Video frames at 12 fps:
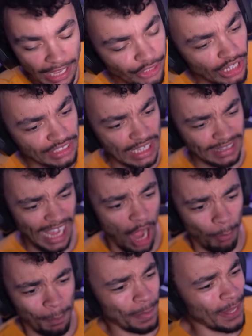you're going to say,
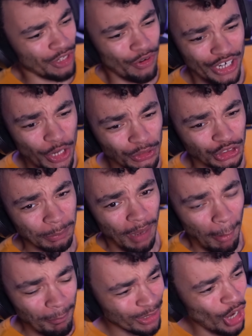Theo, you're a
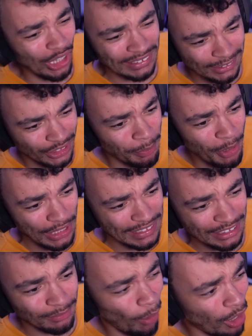YouTuber because the community
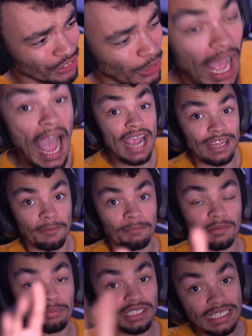is important to you. Hey,
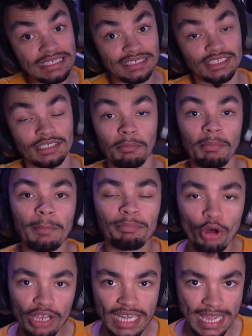but listen, my
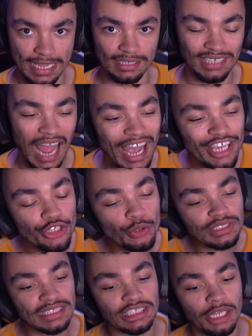point is I
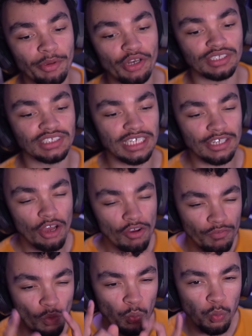use this community
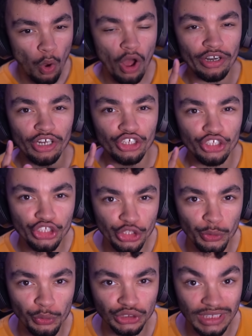for one
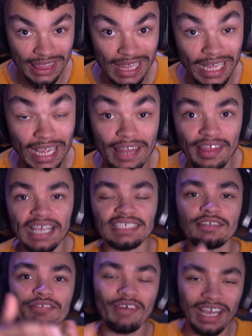huge thing, and that is
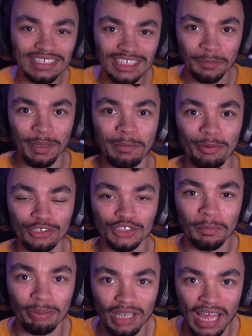inviting people
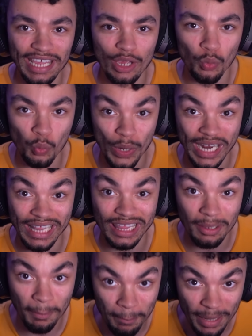to play with
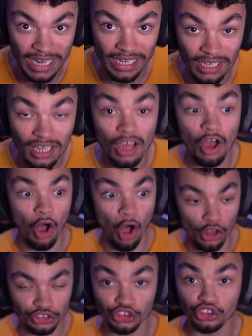me
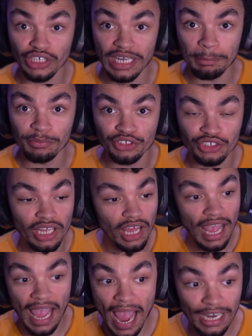on streams
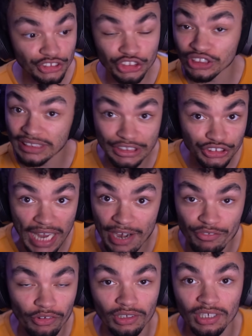and just in
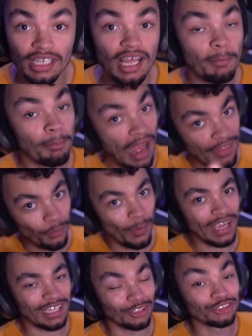general. By the
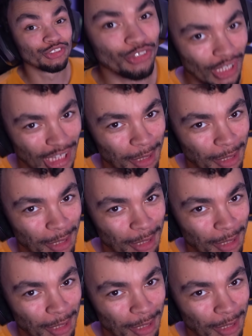way, join the